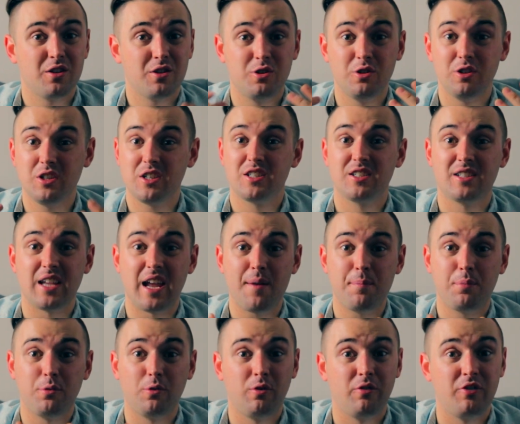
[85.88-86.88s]
Good
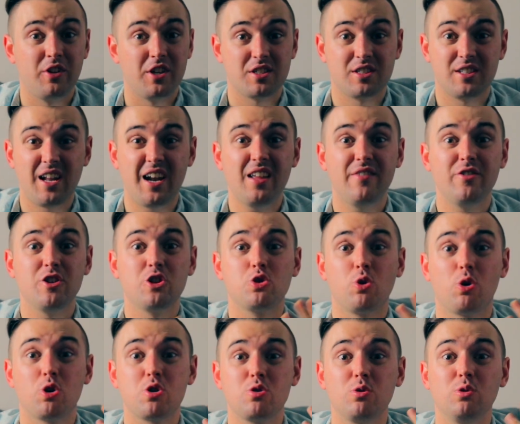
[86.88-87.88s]
example of this, not even
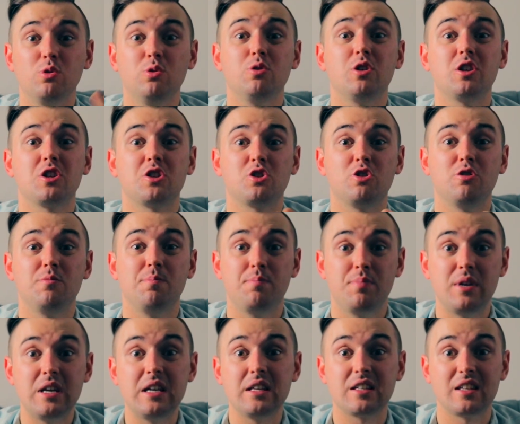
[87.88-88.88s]
George Lucas could
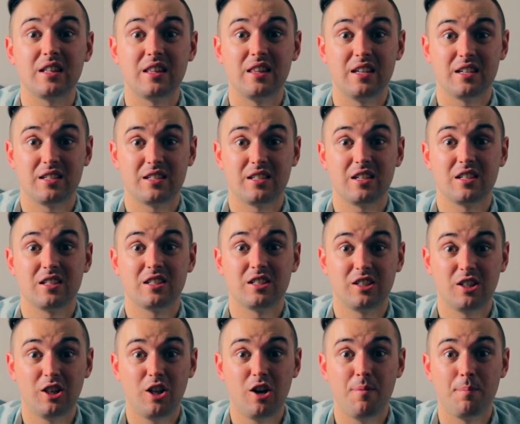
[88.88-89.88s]
beat this
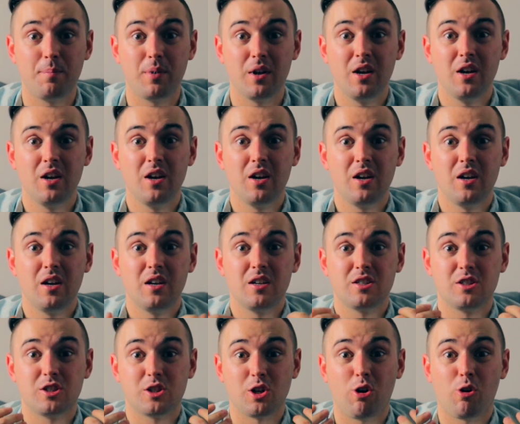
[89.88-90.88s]
slump.
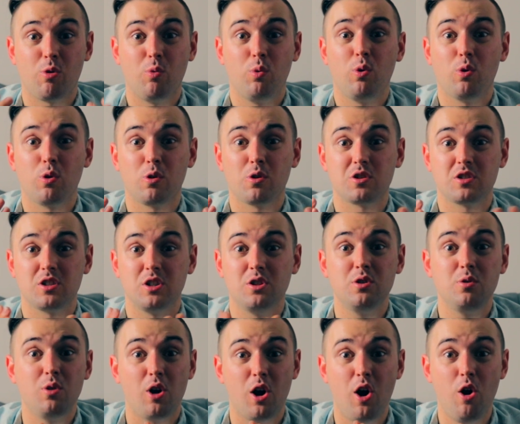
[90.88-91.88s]
Star Wars: A
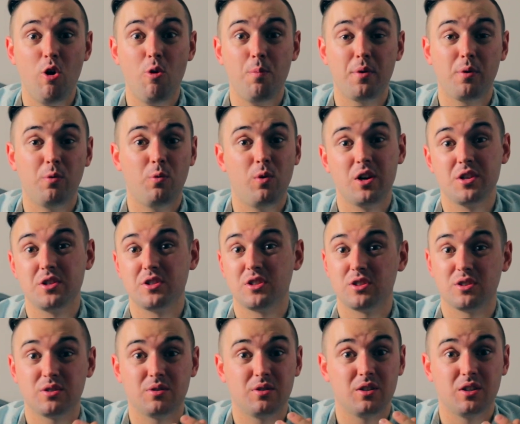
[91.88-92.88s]
New Hope
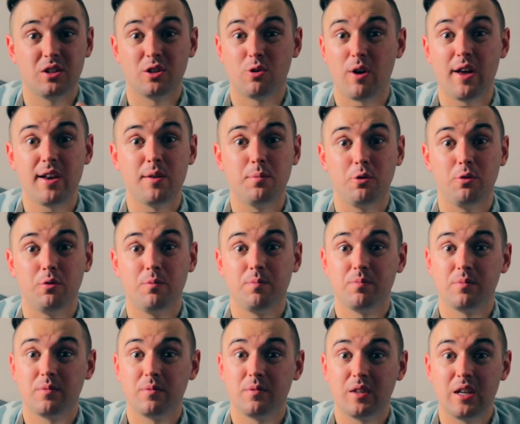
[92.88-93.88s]
was incredible.
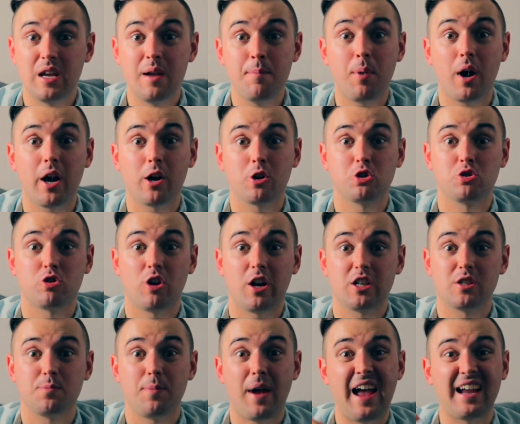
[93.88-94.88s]
Empire
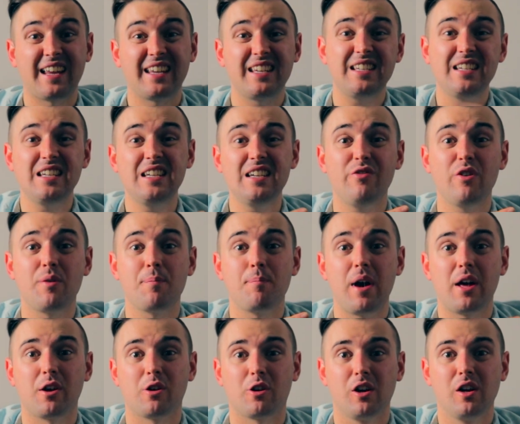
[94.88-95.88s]
Strikes Back, even
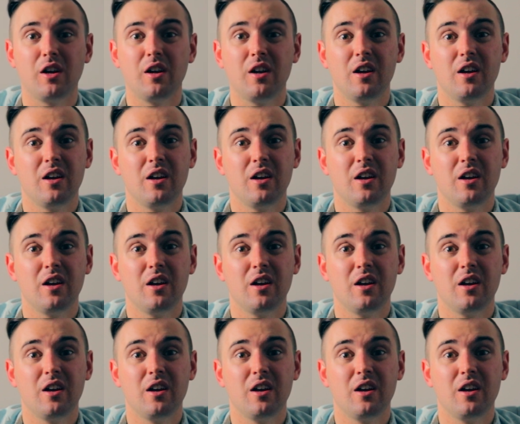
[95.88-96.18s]
better.